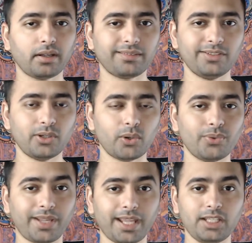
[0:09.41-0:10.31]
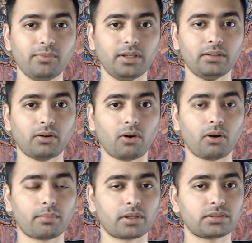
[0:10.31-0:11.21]
known anyone or
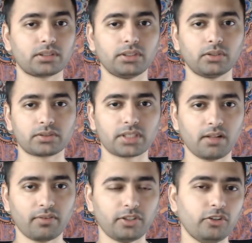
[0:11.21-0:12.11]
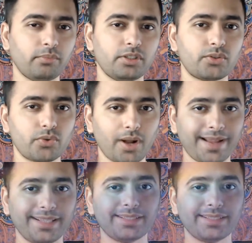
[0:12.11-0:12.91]
personally yourself and you've been trying to